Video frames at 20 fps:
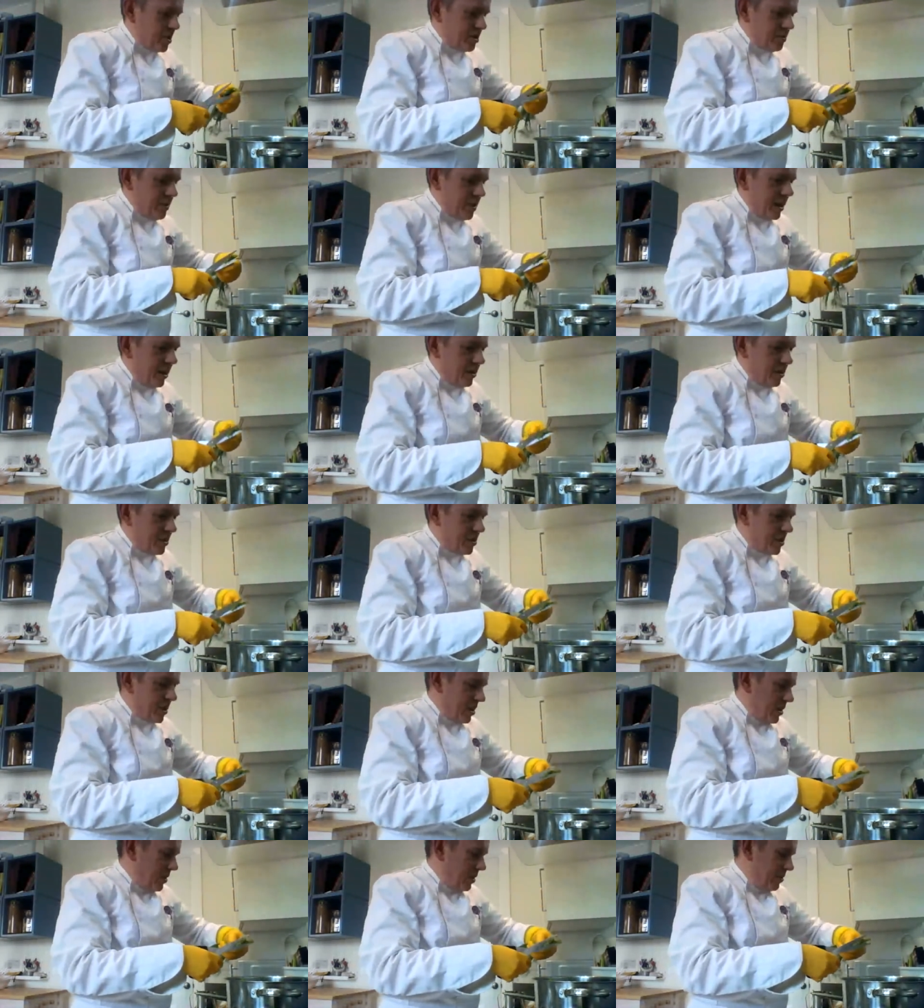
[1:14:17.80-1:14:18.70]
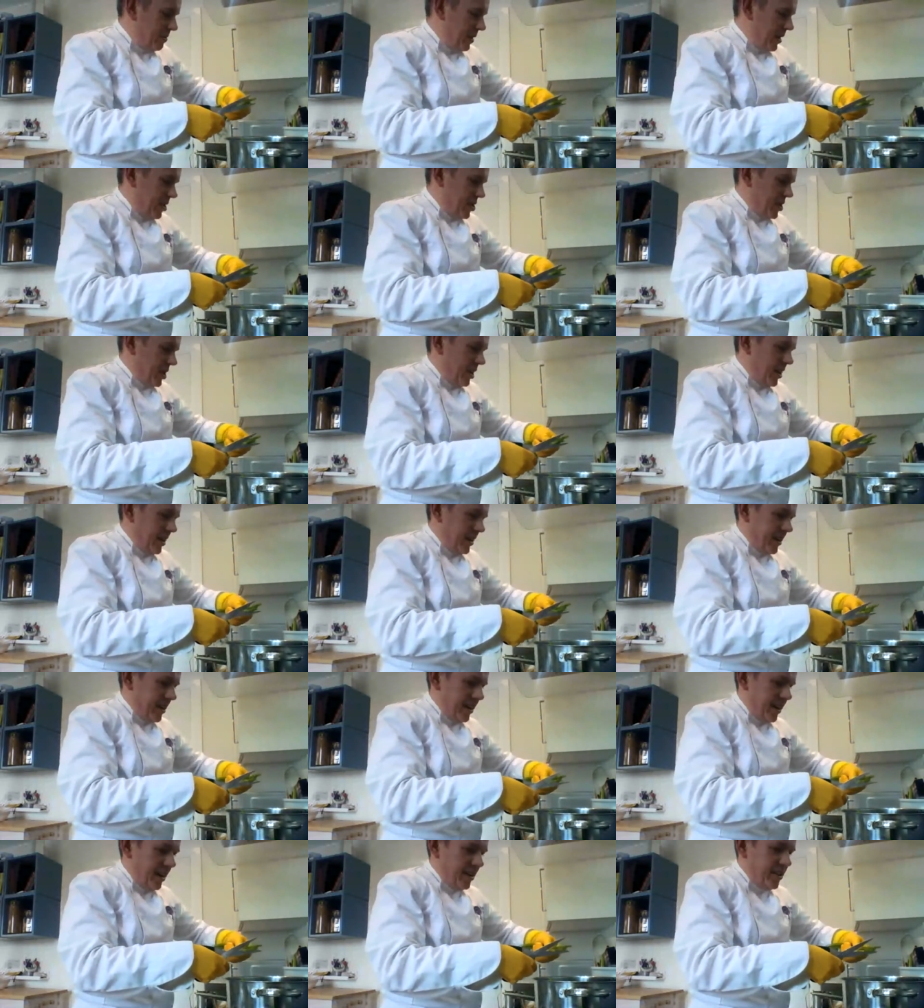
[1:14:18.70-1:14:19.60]
smell so much like
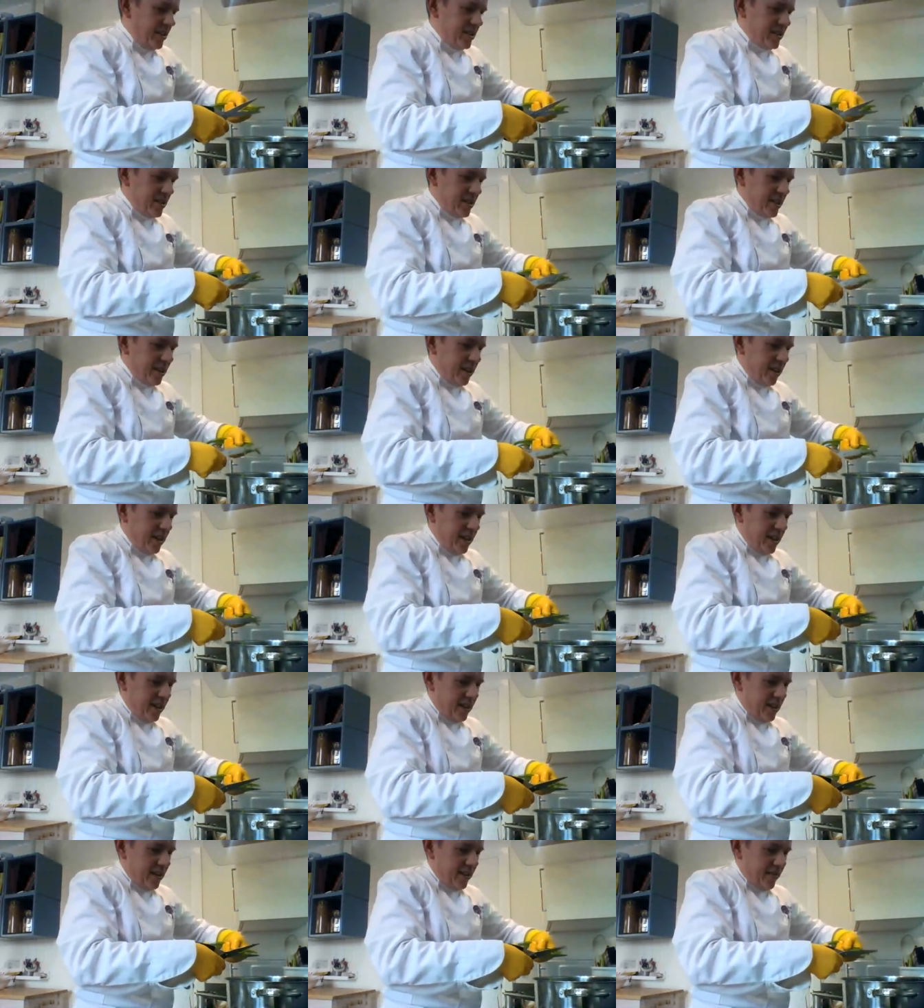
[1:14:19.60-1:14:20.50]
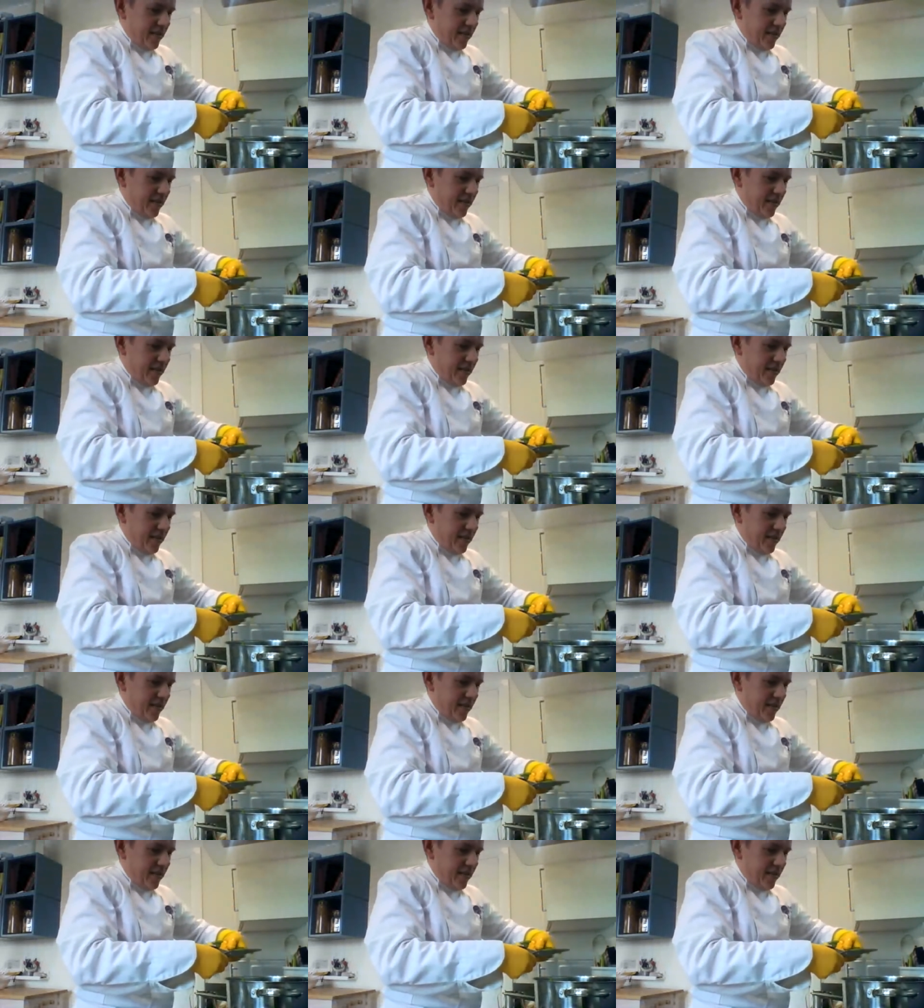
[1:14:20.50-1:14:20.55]
onions and garlic.